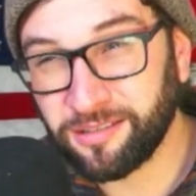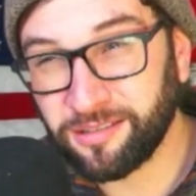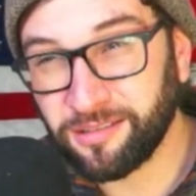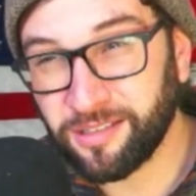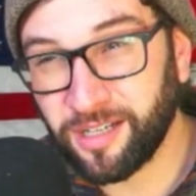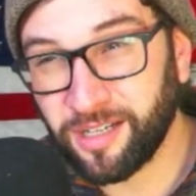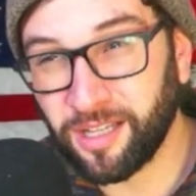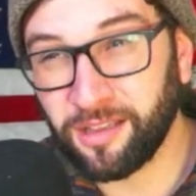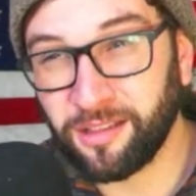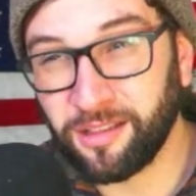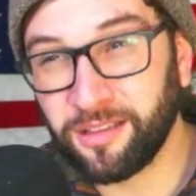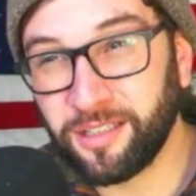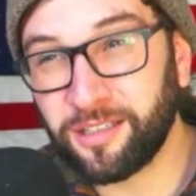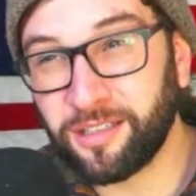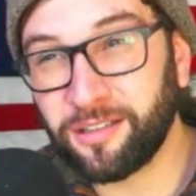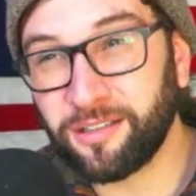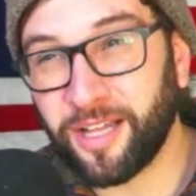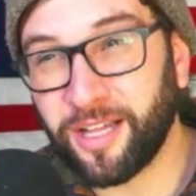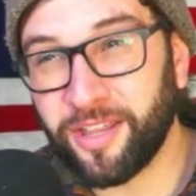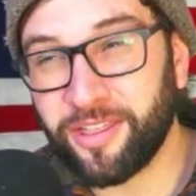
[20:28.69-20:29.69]
A
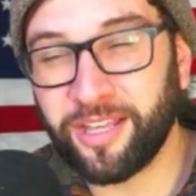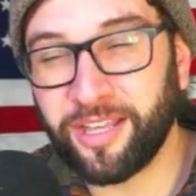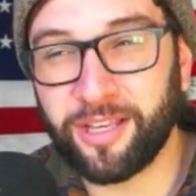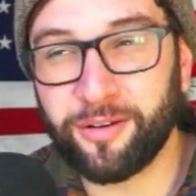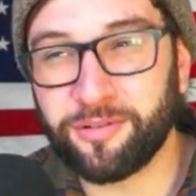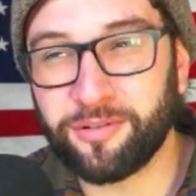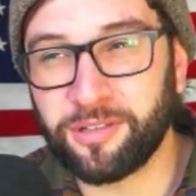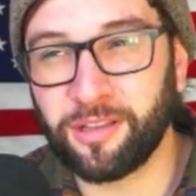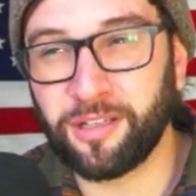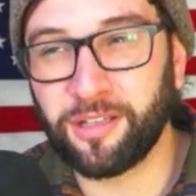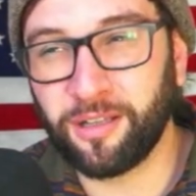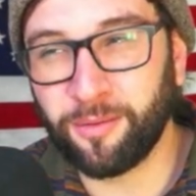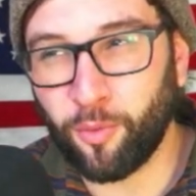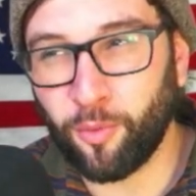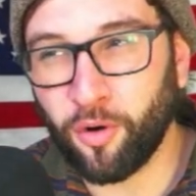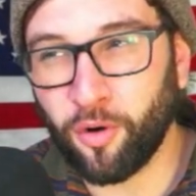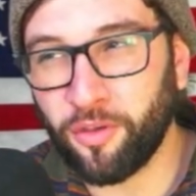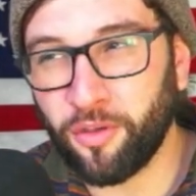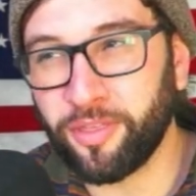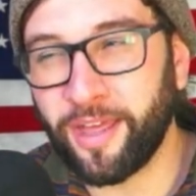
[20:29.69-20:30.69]
little, I think it was a little more
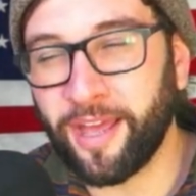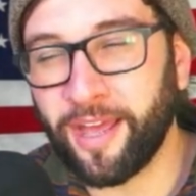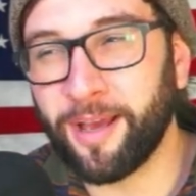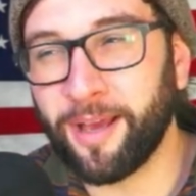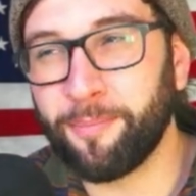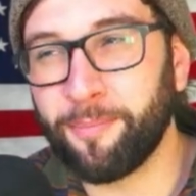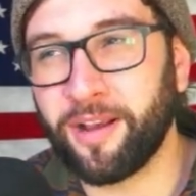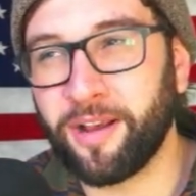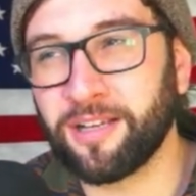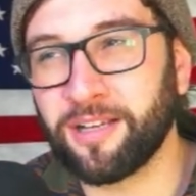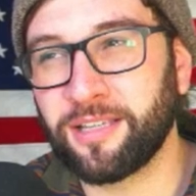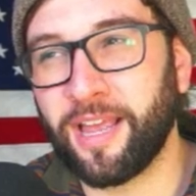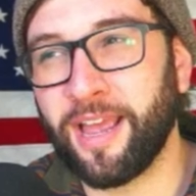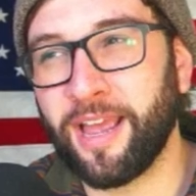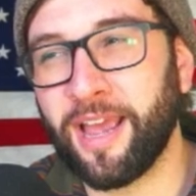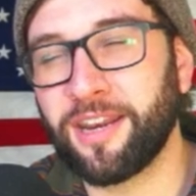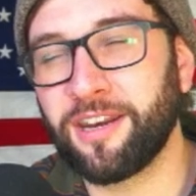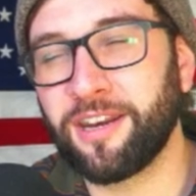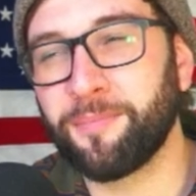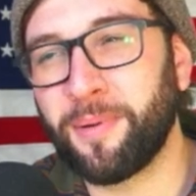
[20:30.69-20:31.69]
than that because I
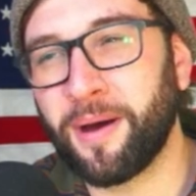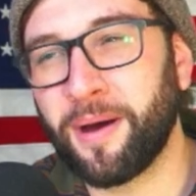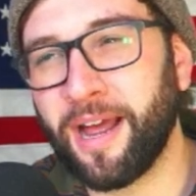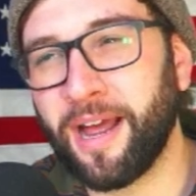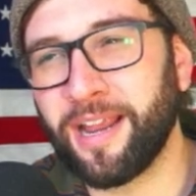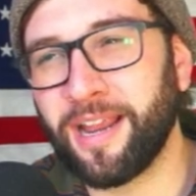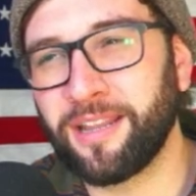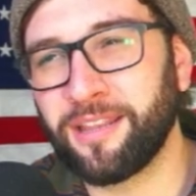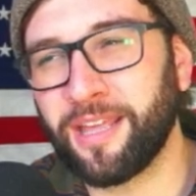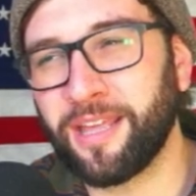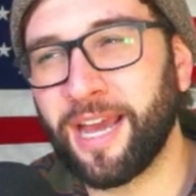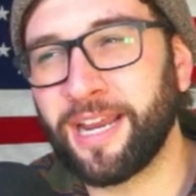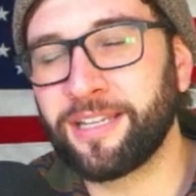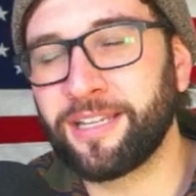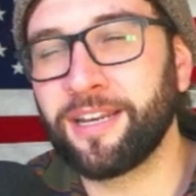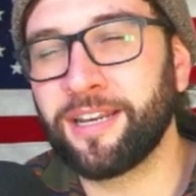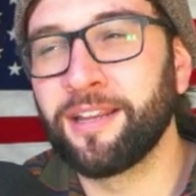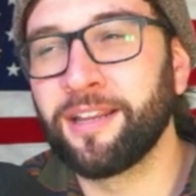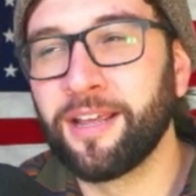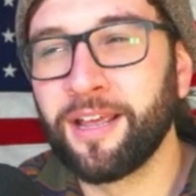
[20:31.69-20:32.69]
had to buy, I
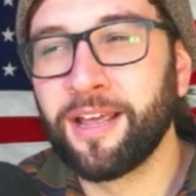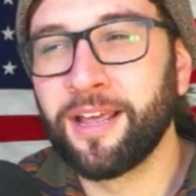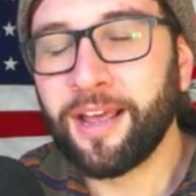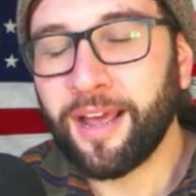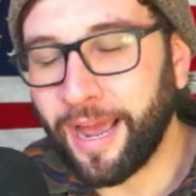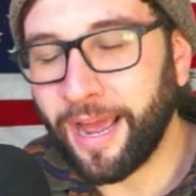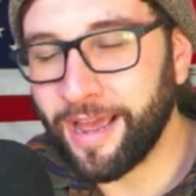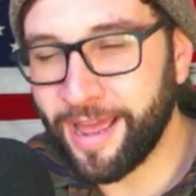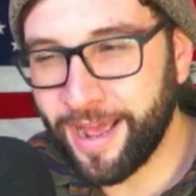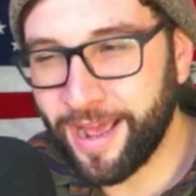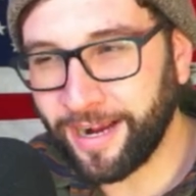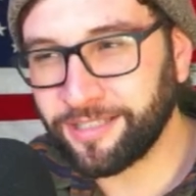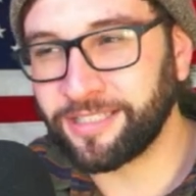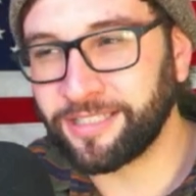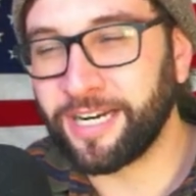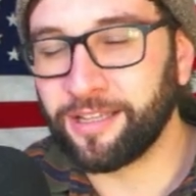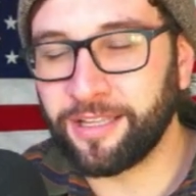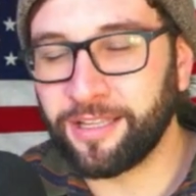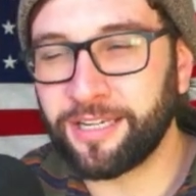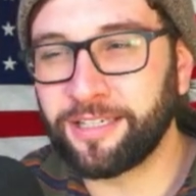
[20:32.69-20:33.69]

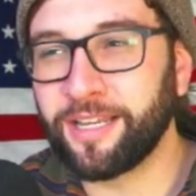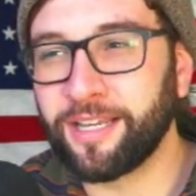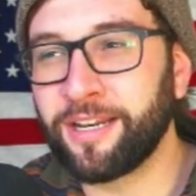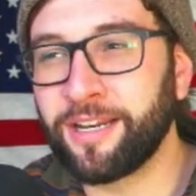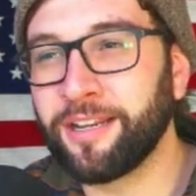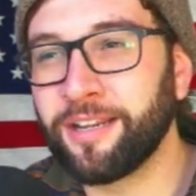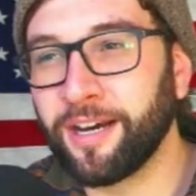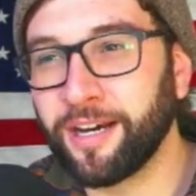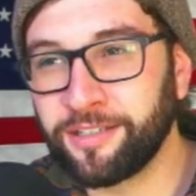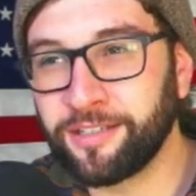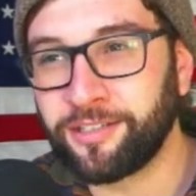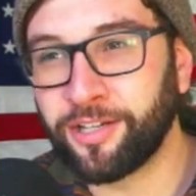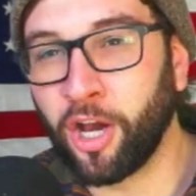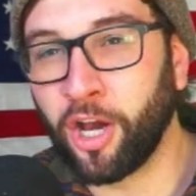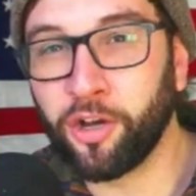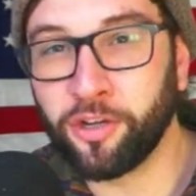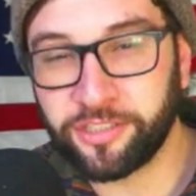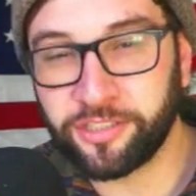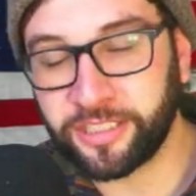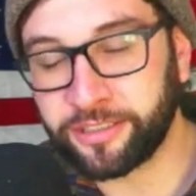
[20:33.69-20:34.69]
accidentally did adult
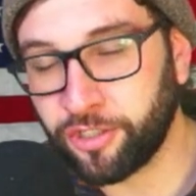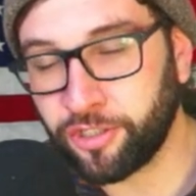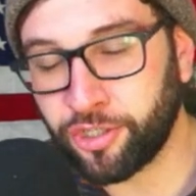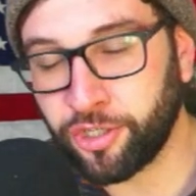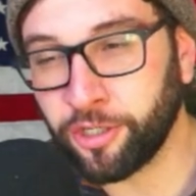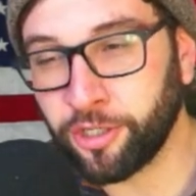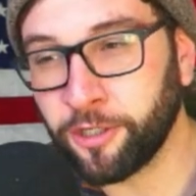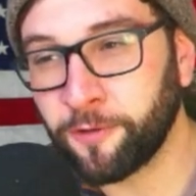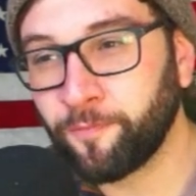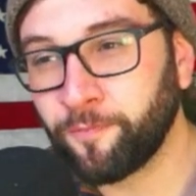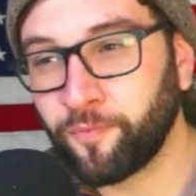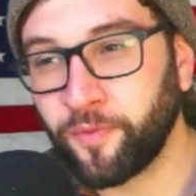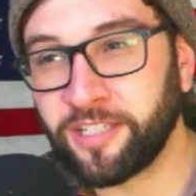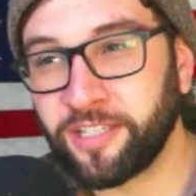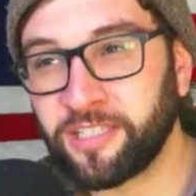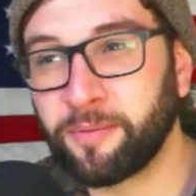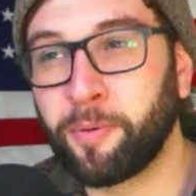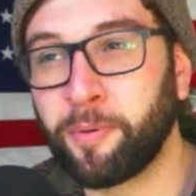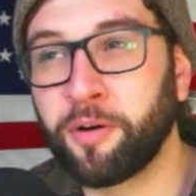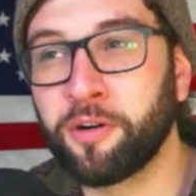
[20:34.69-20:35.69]
signature as
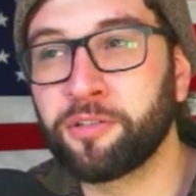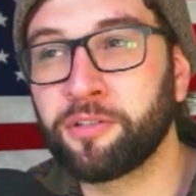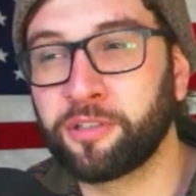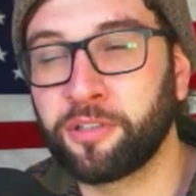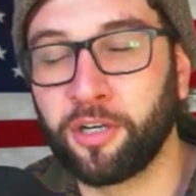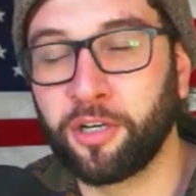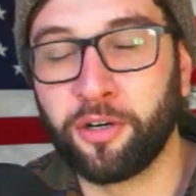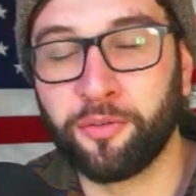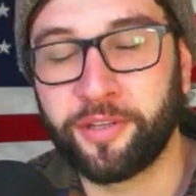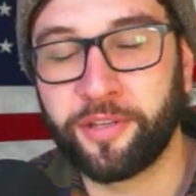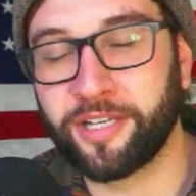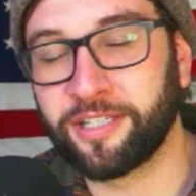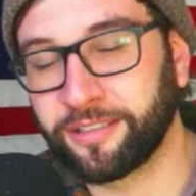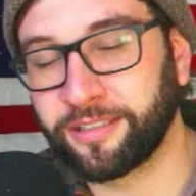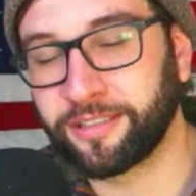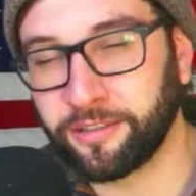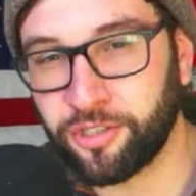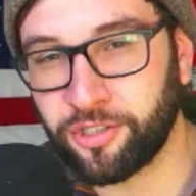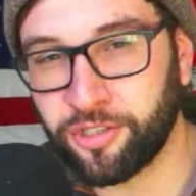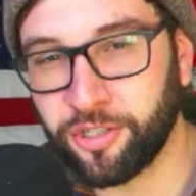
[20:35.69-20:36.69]
opposed to only a
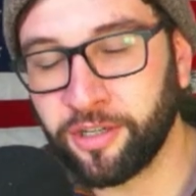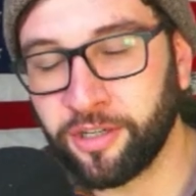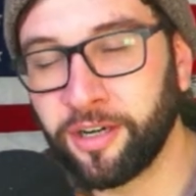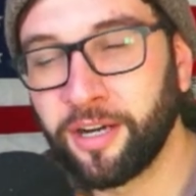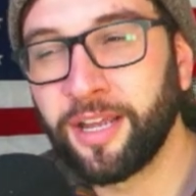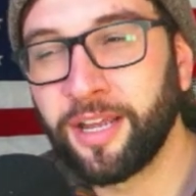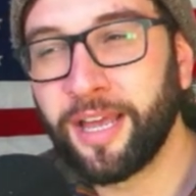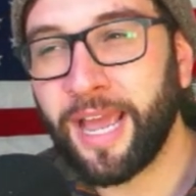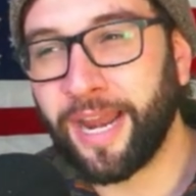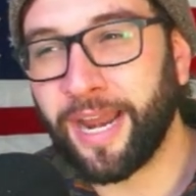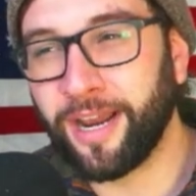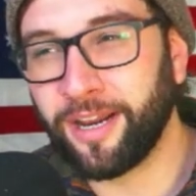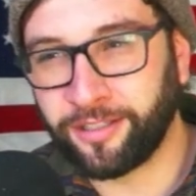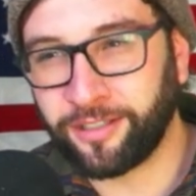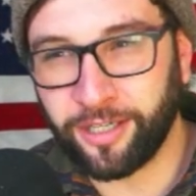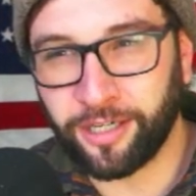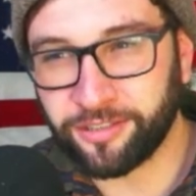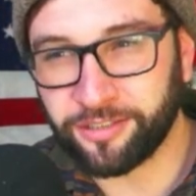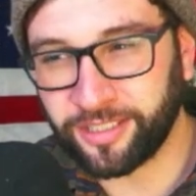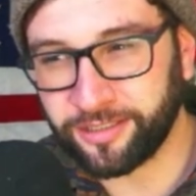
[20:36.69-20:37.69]
signature, and
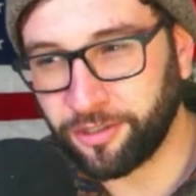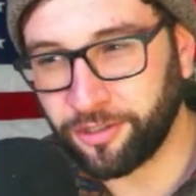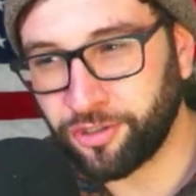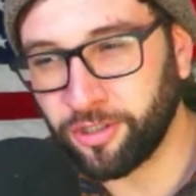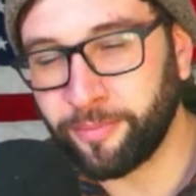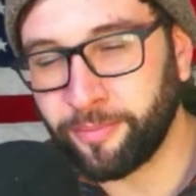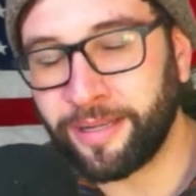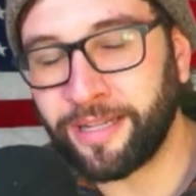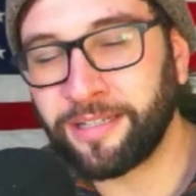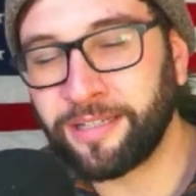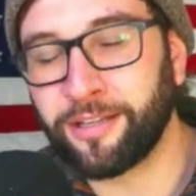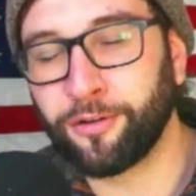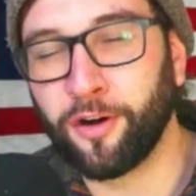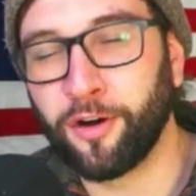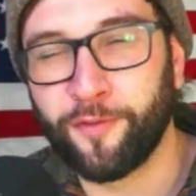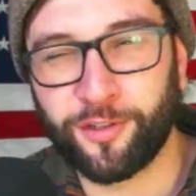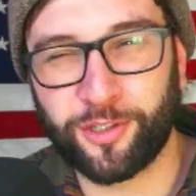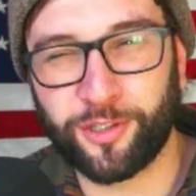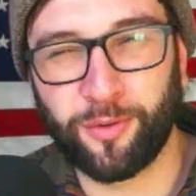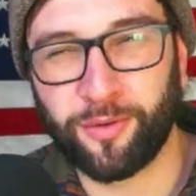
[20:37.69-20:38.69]
adult signature means they're over
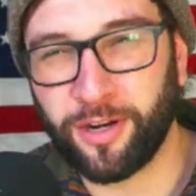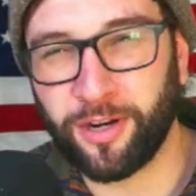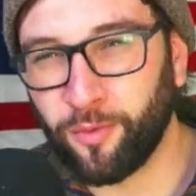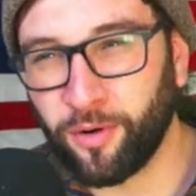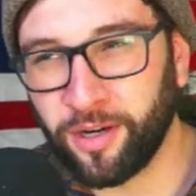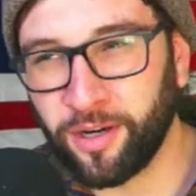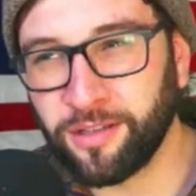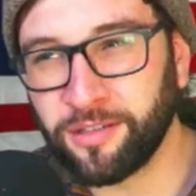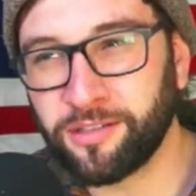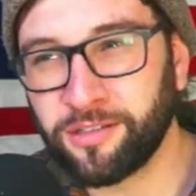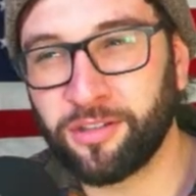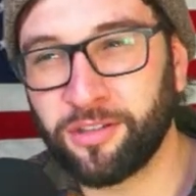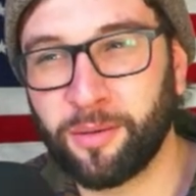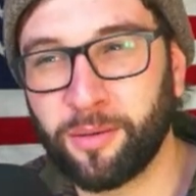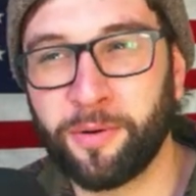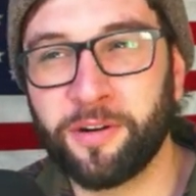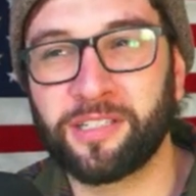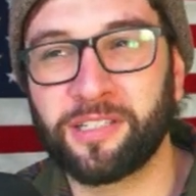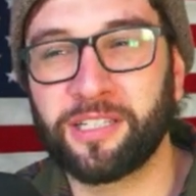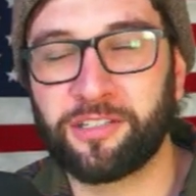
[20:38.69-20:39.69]
21, so the
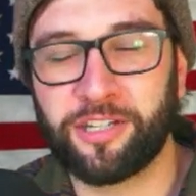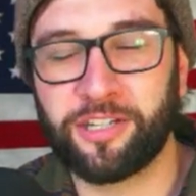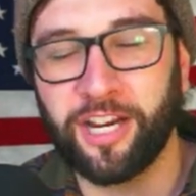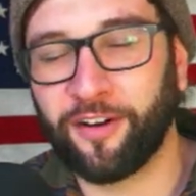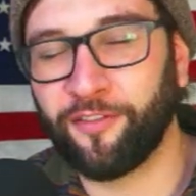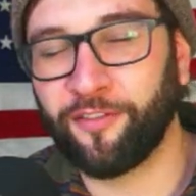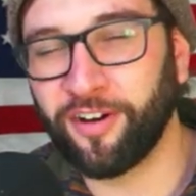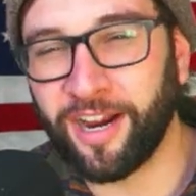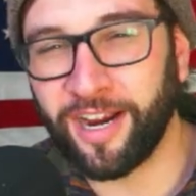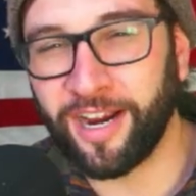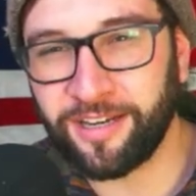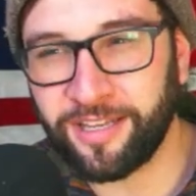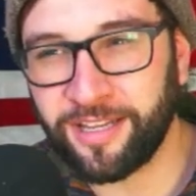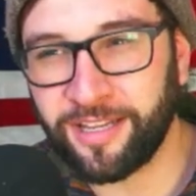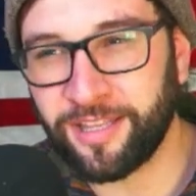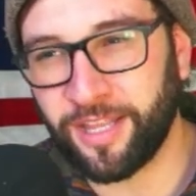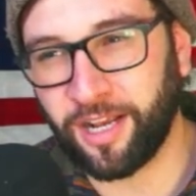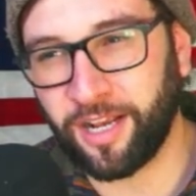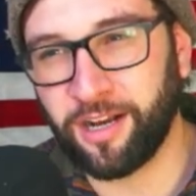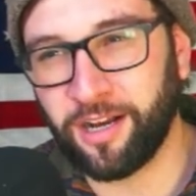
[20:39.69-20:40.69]
person has to check for ID, and
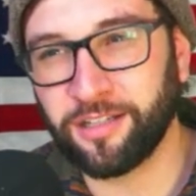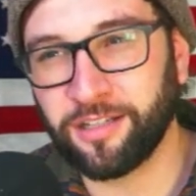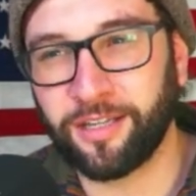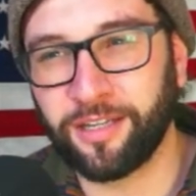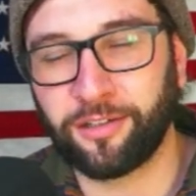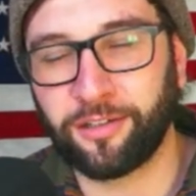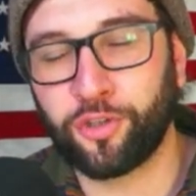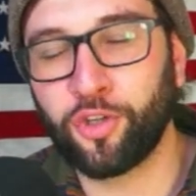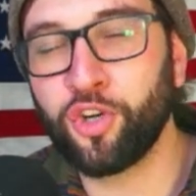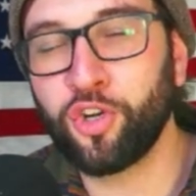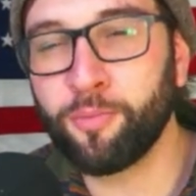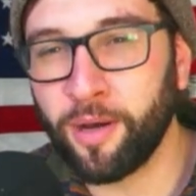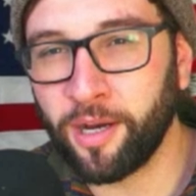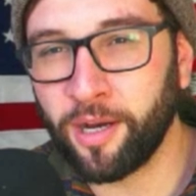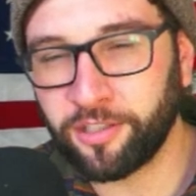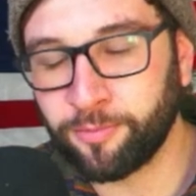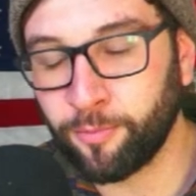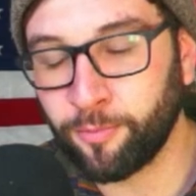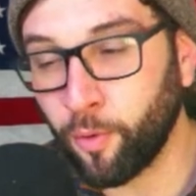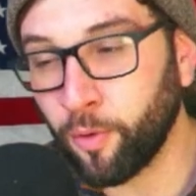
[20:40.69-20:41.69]
that costs like $2
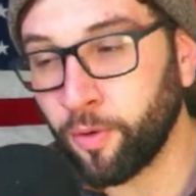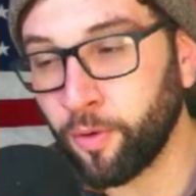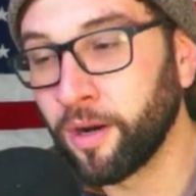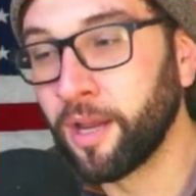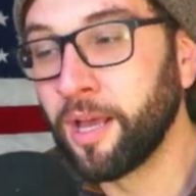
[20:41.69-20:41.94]
more.